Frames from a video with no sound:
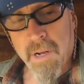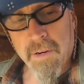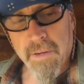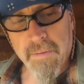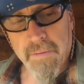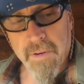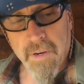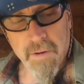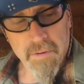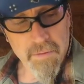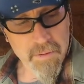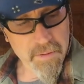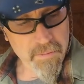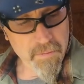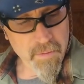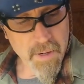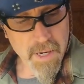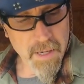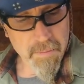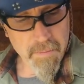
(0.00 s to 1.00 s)
don't even know
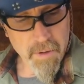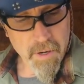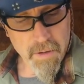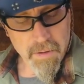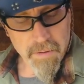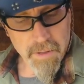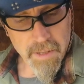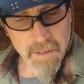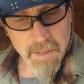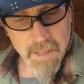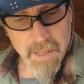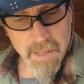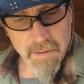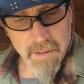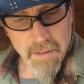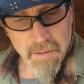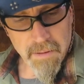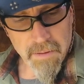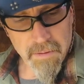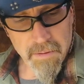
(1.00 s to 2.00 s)
why I'm calling it that.
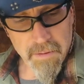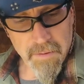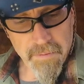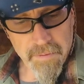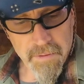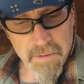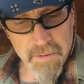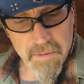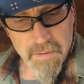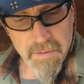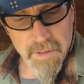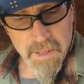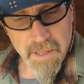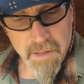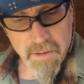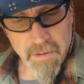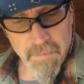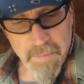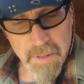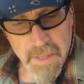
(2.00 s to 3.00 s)
I don't know if it's
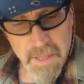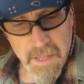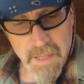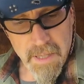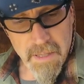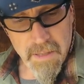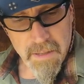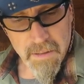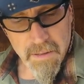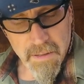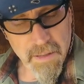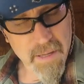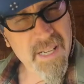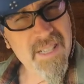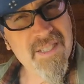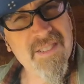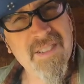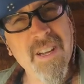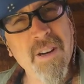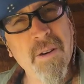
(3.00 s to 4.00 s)
DLP. I think
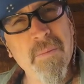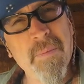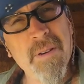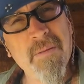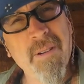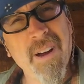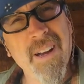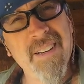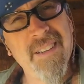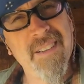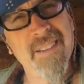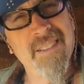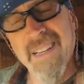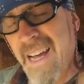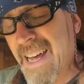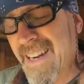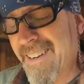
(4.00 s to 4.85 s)
it's DLP, right? I